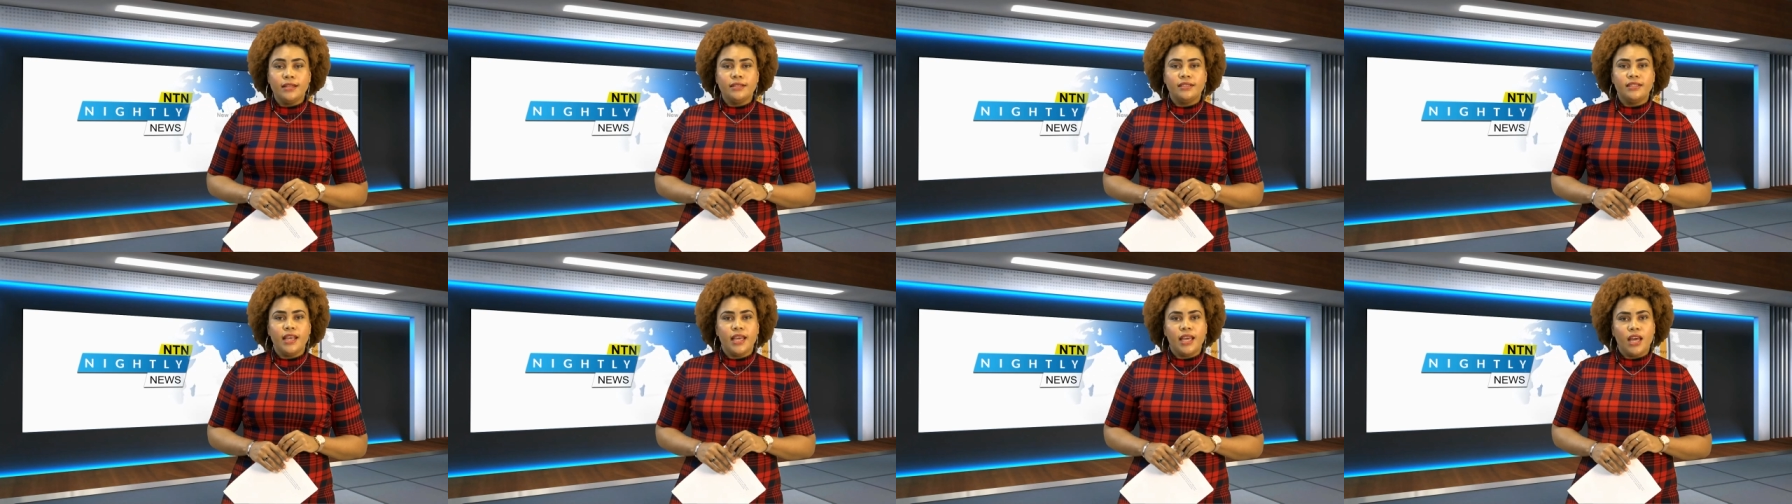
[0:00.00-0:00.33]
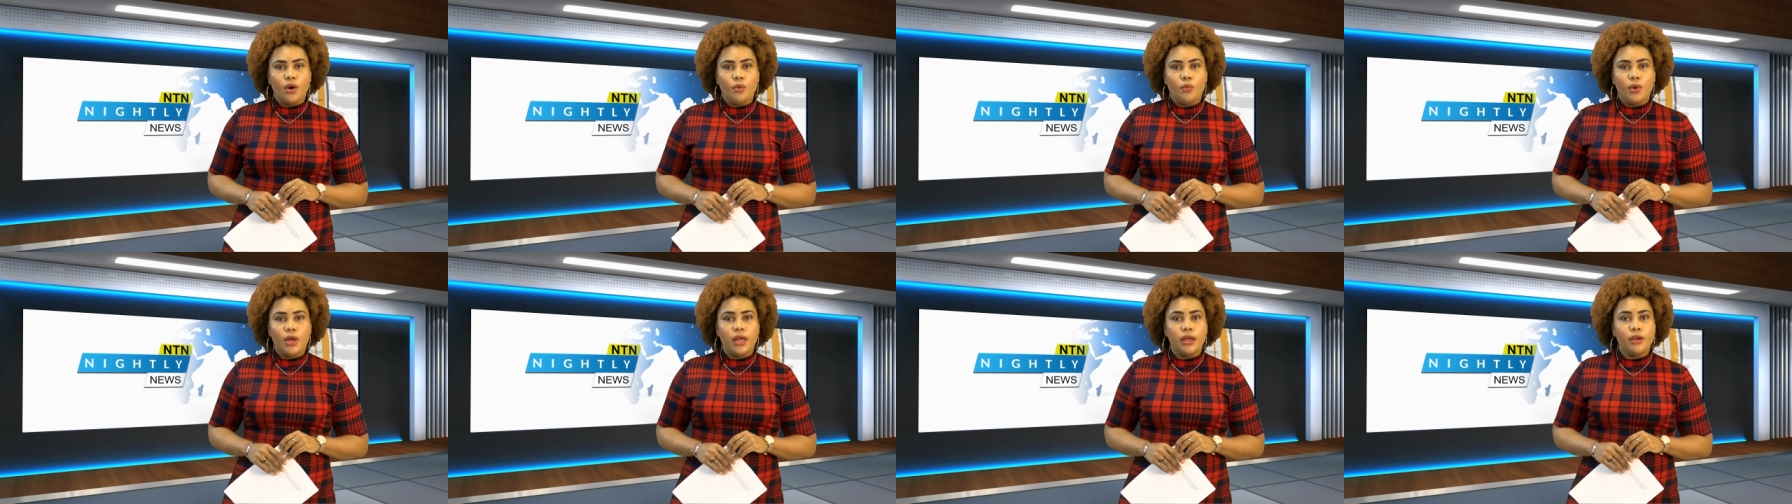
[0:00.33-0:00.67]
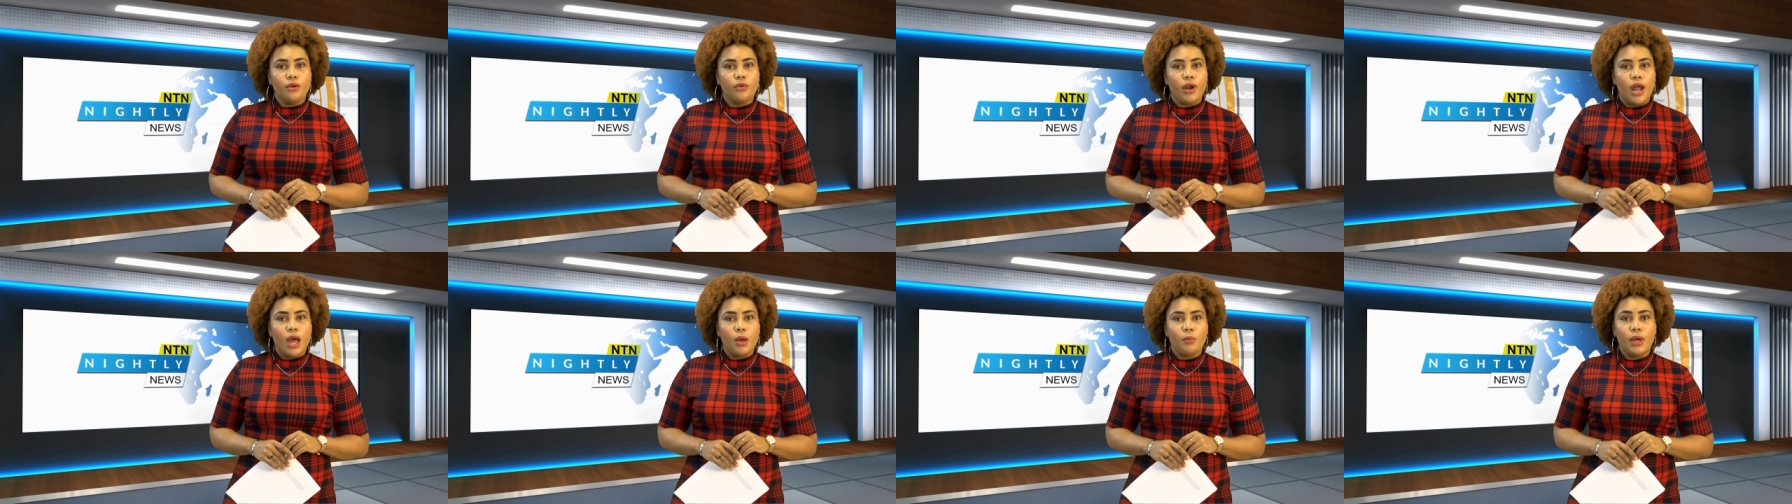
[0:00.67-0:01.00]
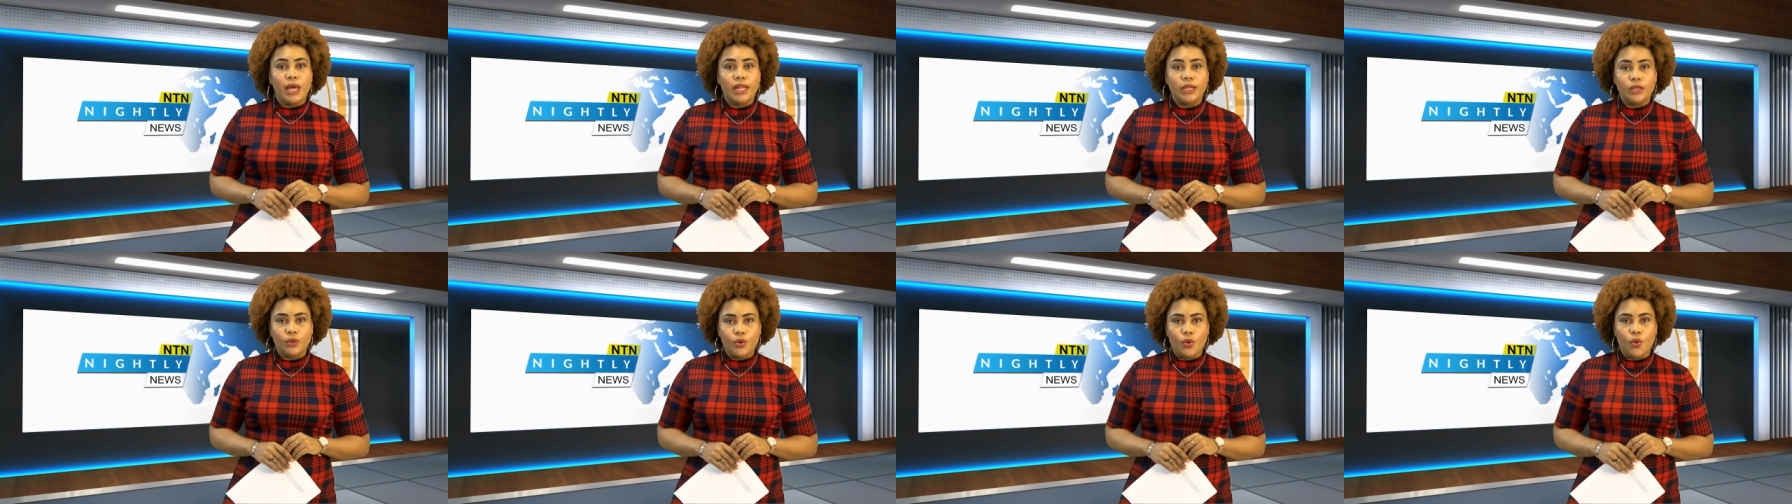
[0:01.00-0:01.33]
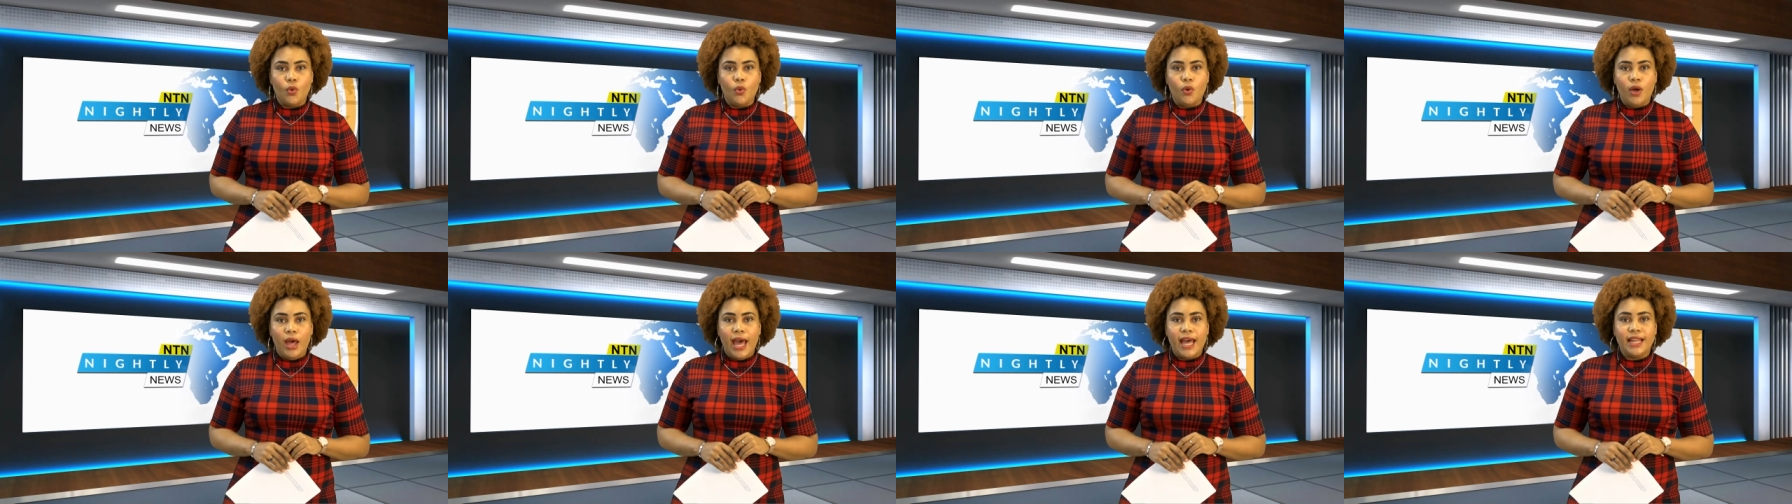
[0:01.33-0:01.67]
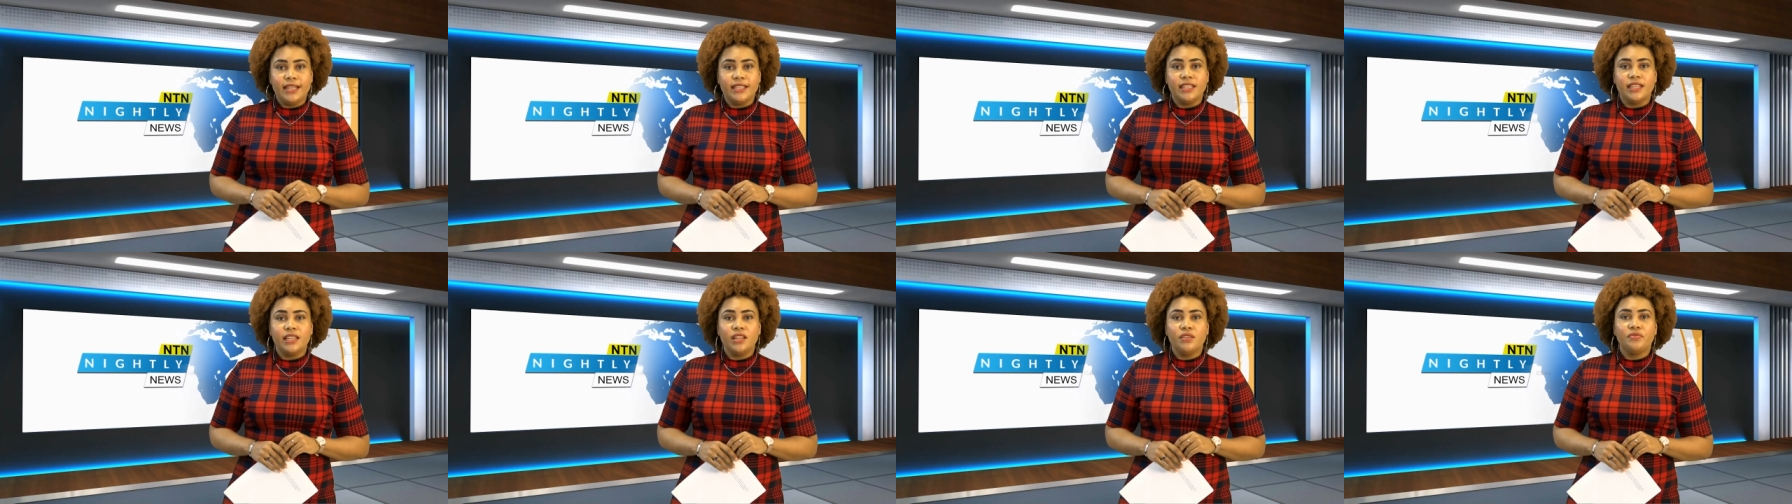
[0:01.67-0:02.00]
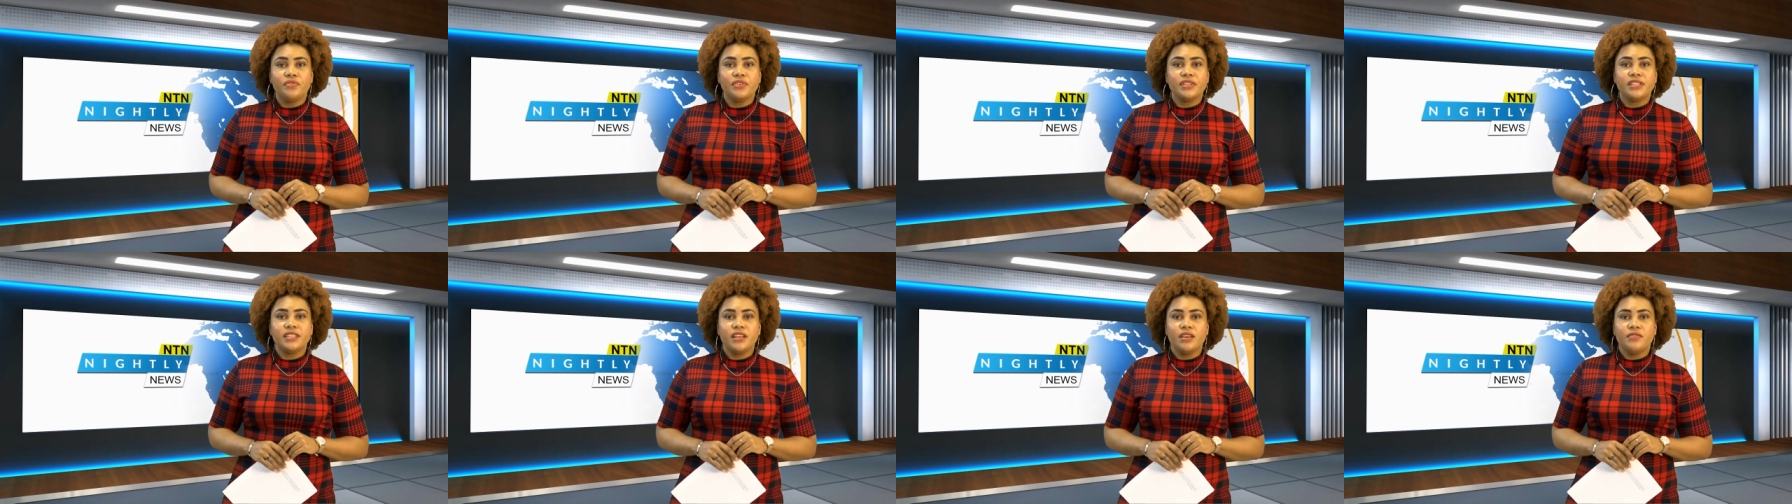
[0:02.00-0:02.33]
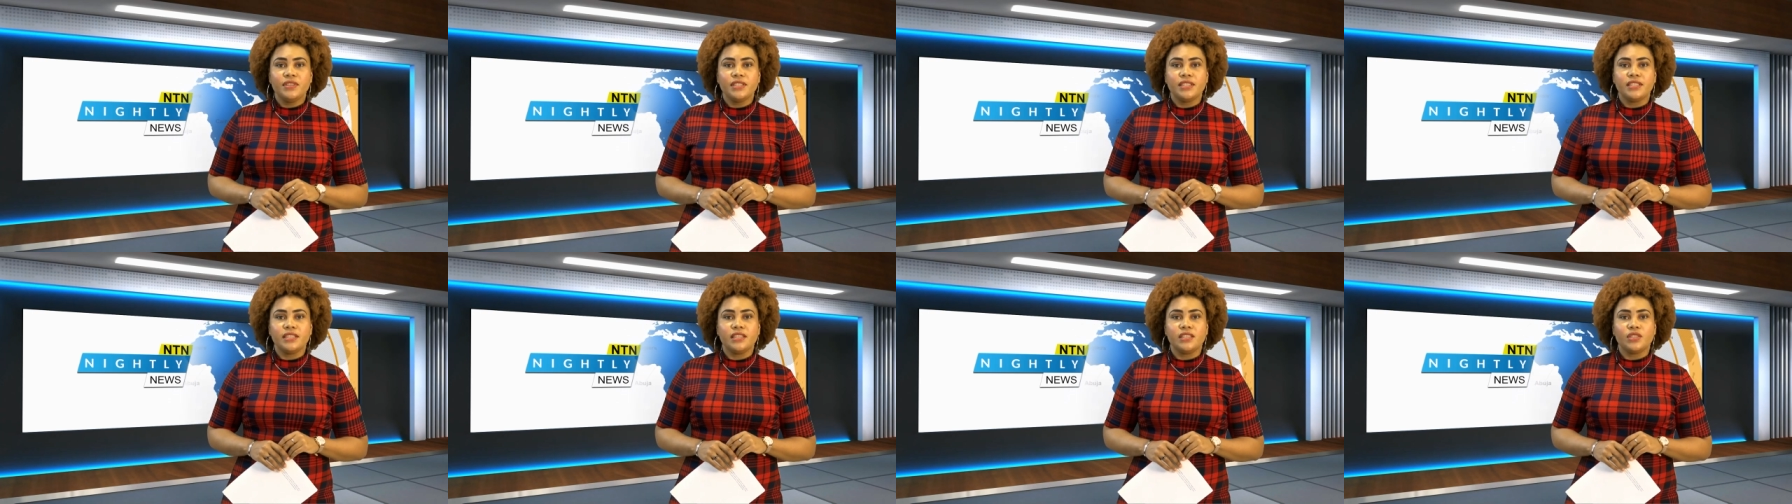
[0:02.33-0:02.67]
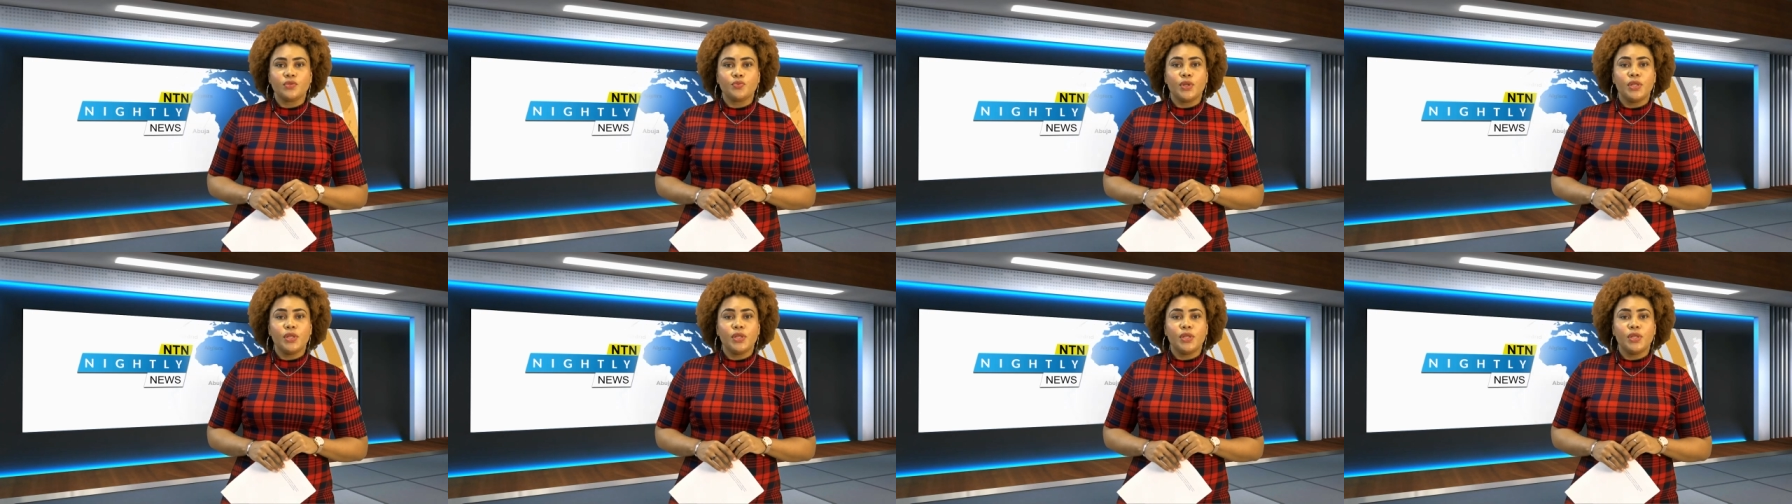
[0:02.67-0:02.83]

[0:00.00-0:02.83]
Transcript: Takeaway, grab and go, and delivery services